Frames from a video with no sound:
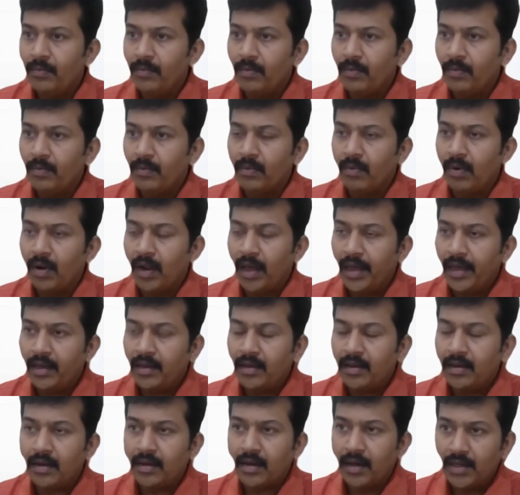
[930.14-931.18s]
like
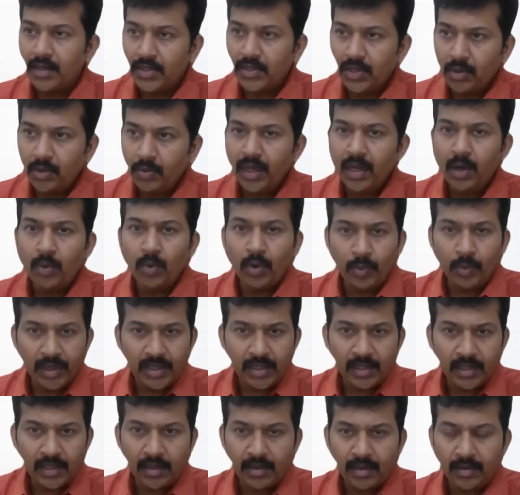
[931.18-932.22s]
conserving our
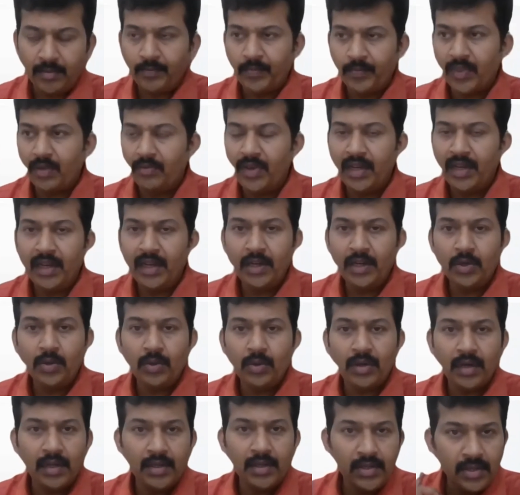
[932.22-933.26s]
vision, we need to
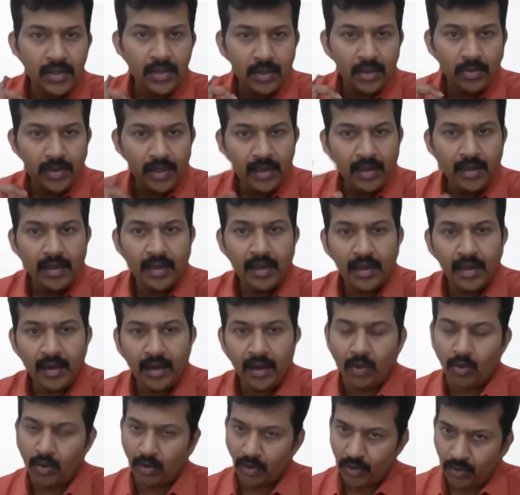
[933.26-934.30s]
conserve the
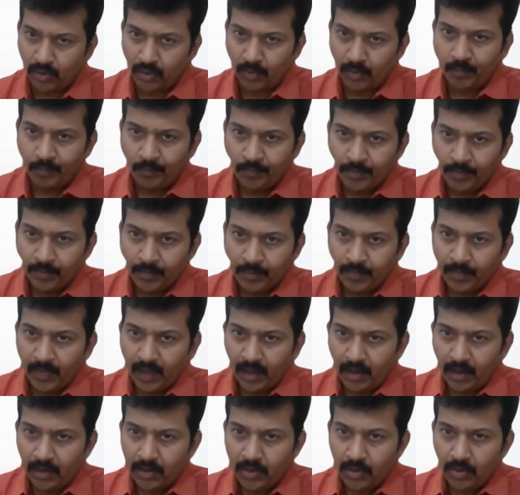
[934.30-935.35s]
hearing also.
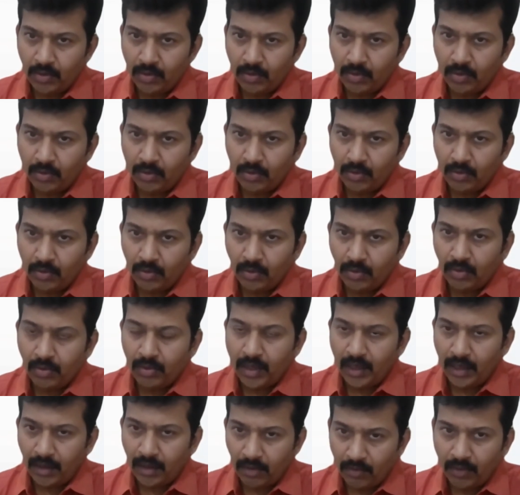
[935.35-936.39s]
So
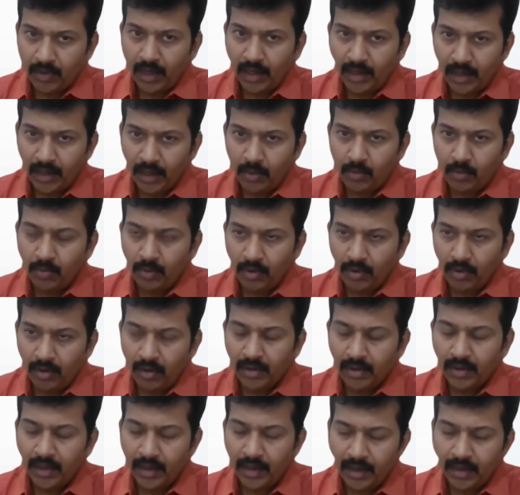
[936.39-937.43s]
the entire
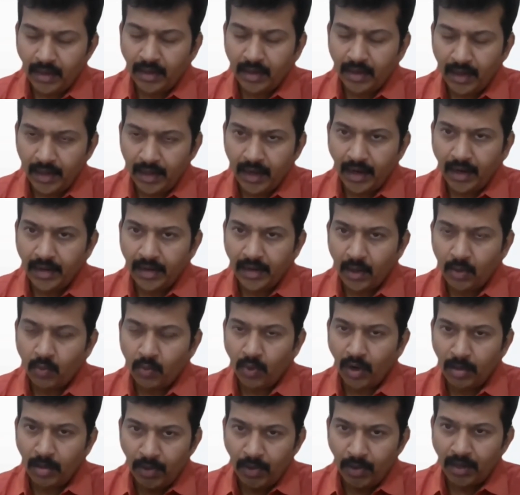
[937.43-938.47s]
world, they dedicated
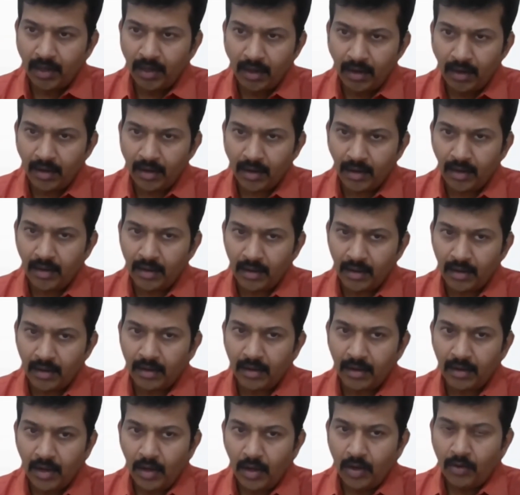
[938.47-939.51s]
one particular
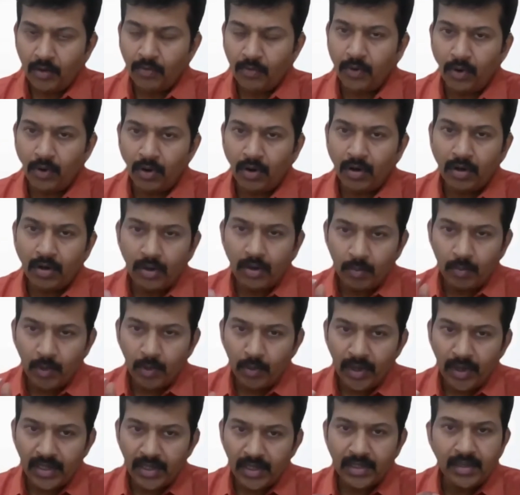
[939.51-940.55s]
year to
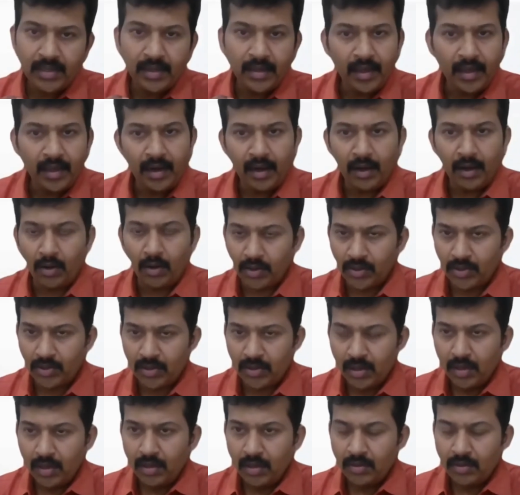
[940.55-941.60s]
prevent hearing loss.
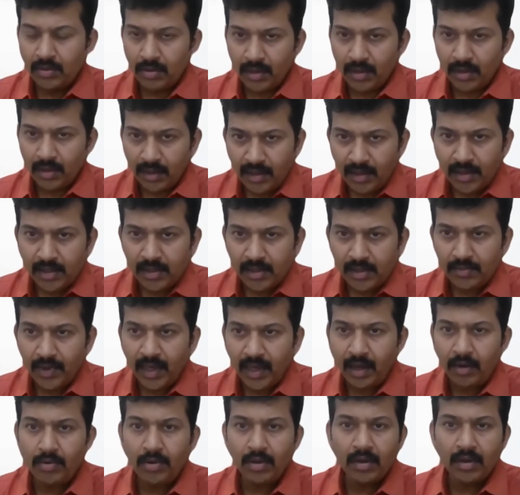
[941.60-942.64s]
So the thing is, we
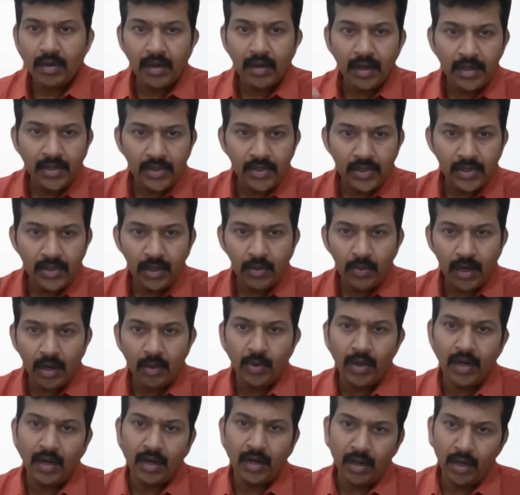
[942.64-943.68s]
have to conserve
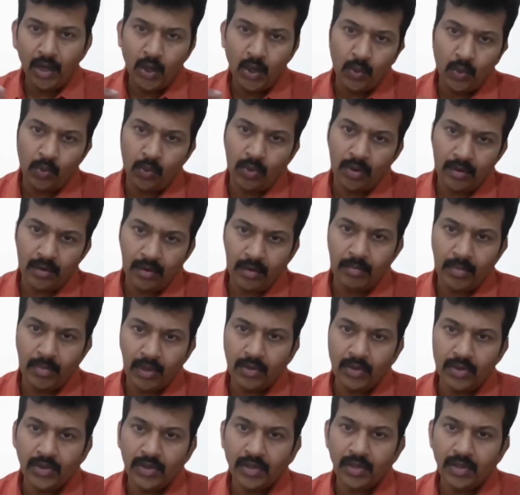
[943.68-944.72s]
our nerve,
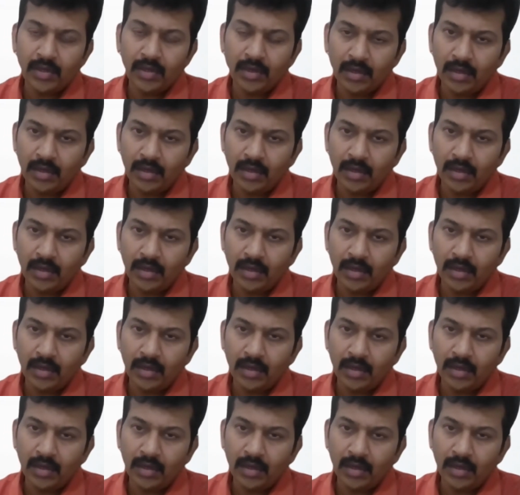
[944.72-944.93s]
because